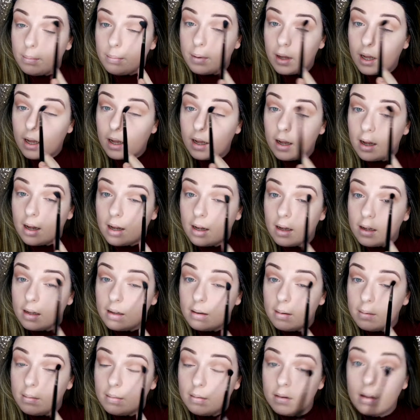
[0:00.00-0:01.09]
That.
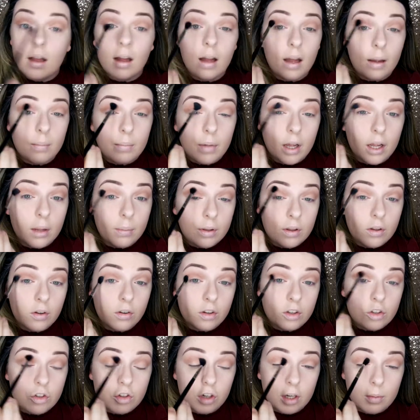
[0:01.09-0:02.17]
I'm hoping you
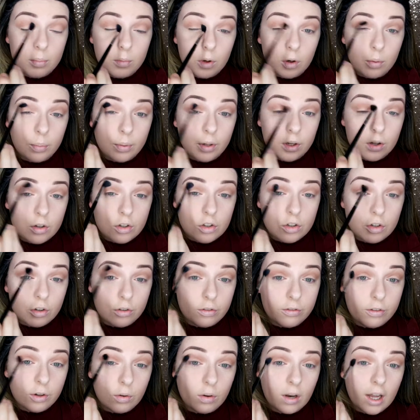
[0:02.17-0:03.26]
enjoy it more because you'll
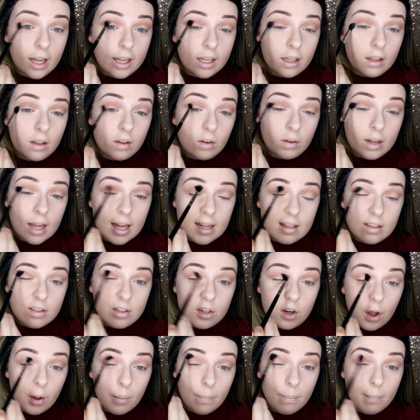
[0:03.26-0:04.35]
feel like you're getting
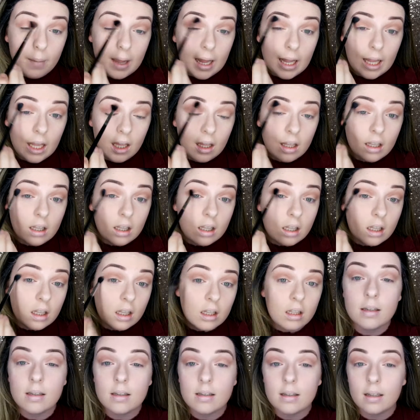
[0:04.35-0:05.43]
to know me.
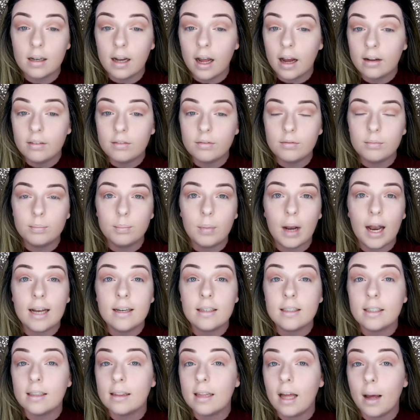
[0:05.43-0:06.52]
So now I've
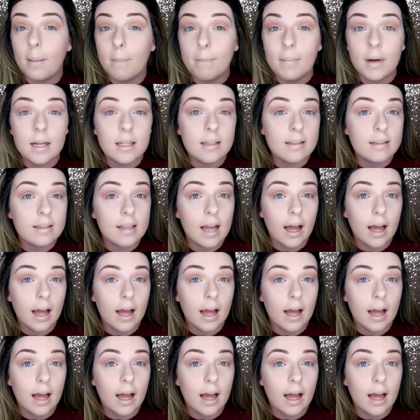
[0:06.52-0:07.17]
blended that musk